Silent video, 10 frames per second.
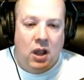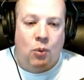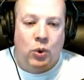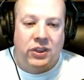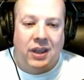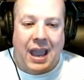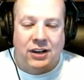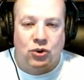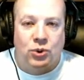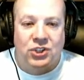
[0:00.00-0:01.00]
with
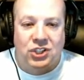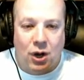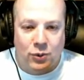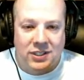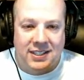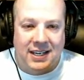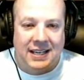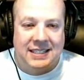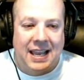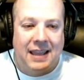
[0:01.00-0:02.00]
actual stone
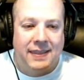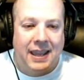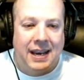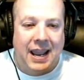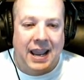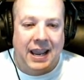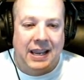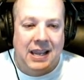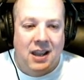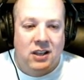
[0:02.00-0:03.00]
sinks and then a